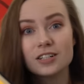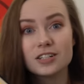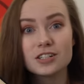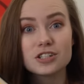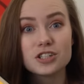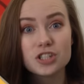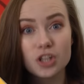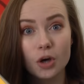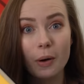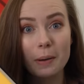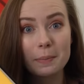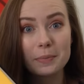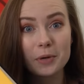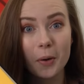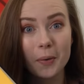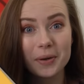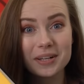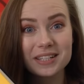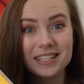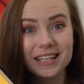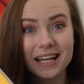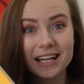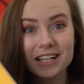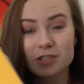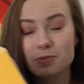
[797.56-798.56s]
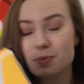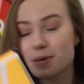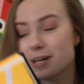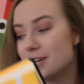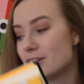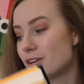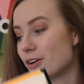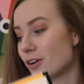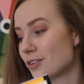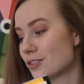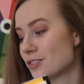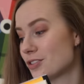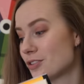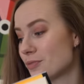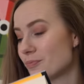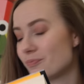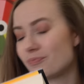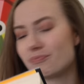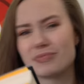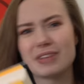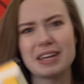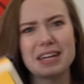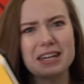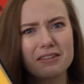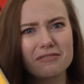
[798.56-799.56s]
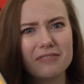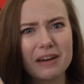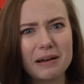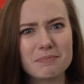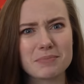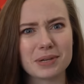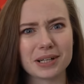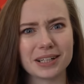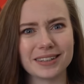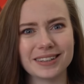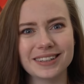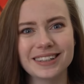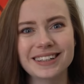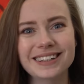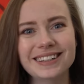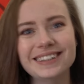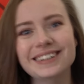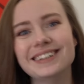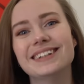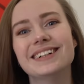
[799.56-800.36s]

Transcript: So I'm going to get to it in November.